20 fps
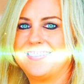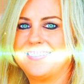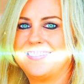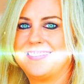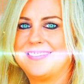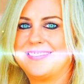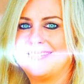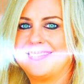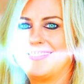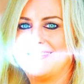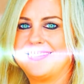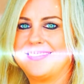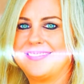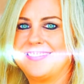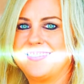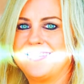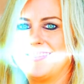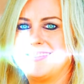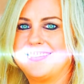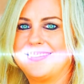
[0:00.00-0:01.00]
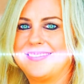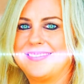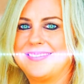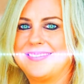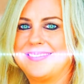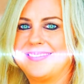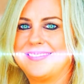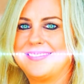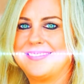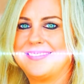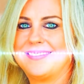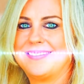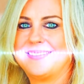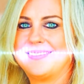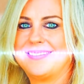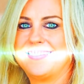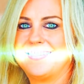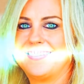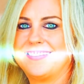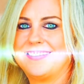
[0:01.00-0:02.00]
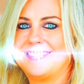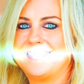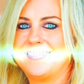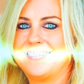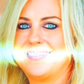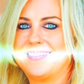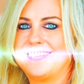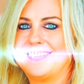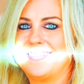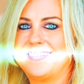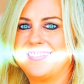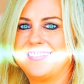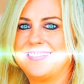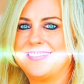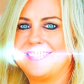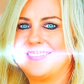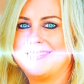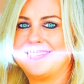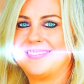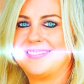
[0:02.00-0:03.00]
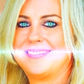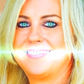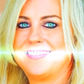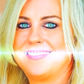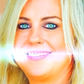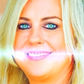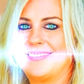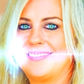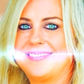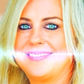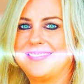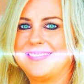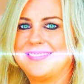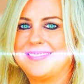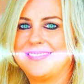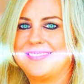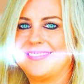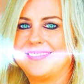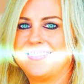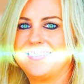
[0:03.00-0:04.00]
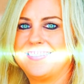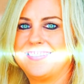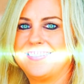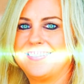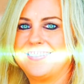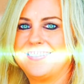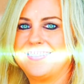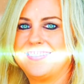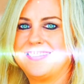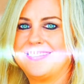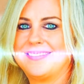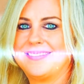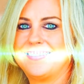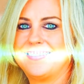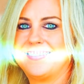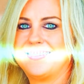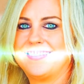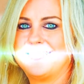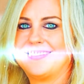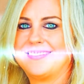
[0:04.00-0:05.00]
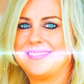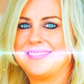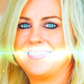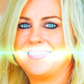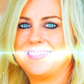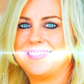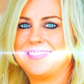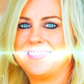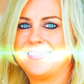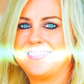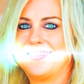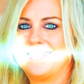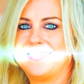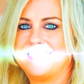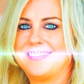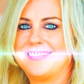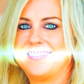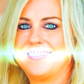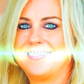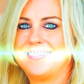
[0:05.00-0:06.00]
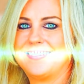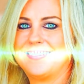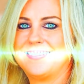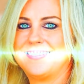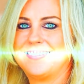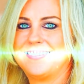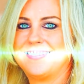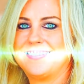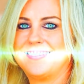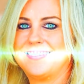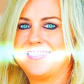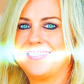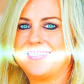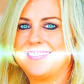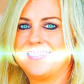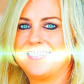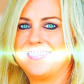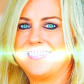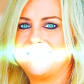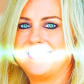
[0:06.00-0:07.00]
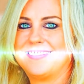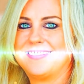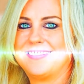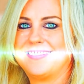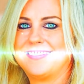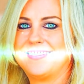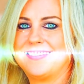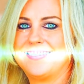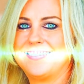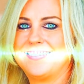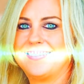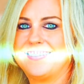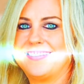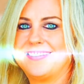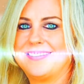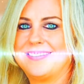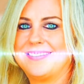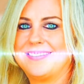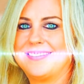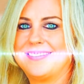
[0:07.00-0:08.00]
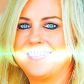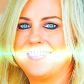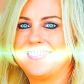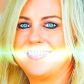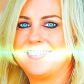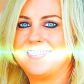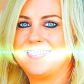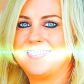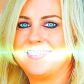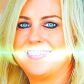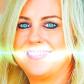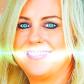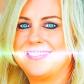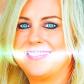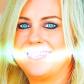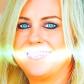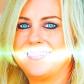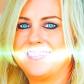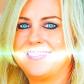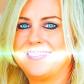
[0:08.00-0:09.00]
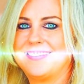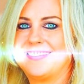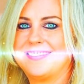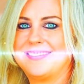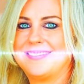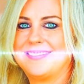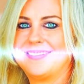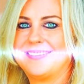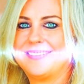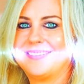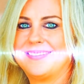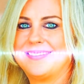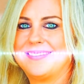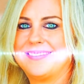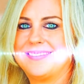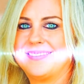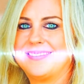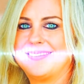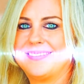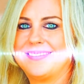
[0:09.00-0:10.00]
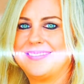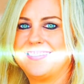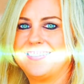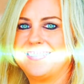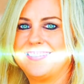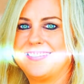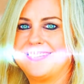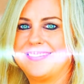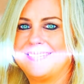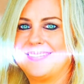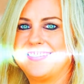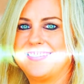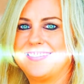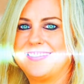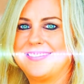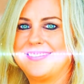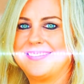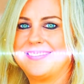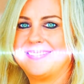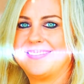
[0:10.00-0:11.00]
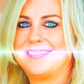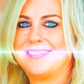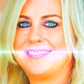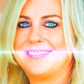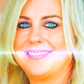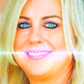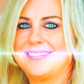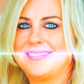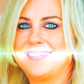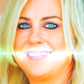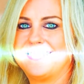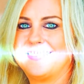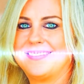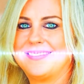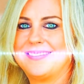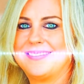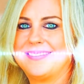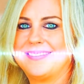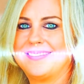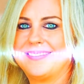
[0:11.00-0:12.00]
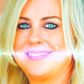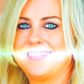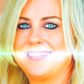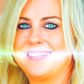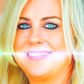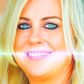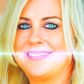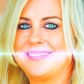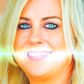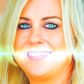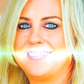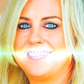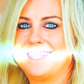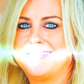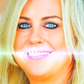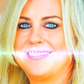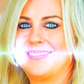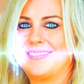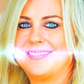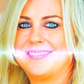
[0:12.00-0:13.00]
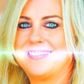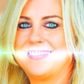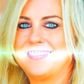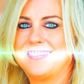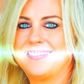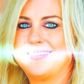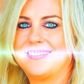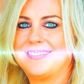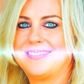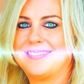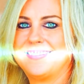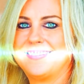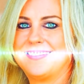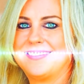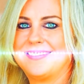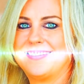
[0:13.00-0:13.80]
when I'm guiding you, intuition happens within the first few seconds, okay? So I'll ask you a question about, like, what age do you think something happened to you? An age will pop into your mind,